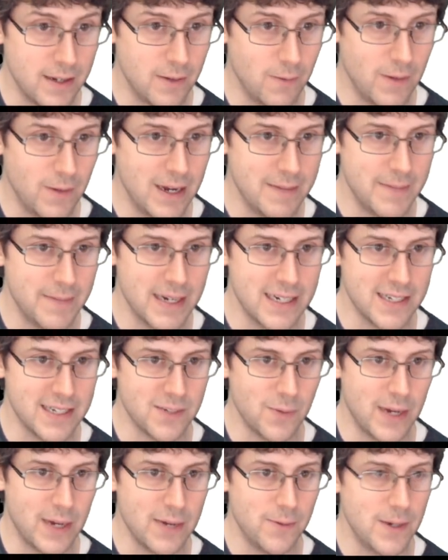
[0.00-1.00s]
Y
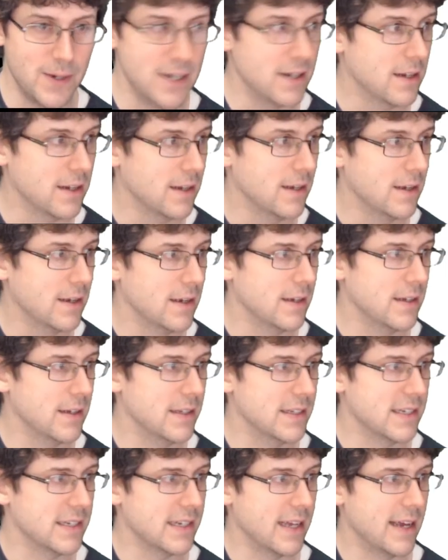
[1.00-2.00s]
minus y1
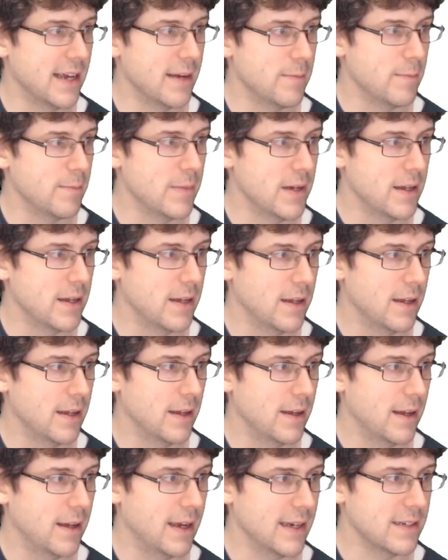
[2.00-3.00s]
is
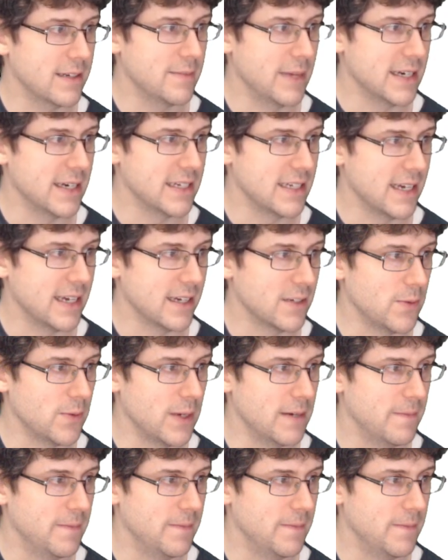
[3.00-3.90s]
mx minus x1.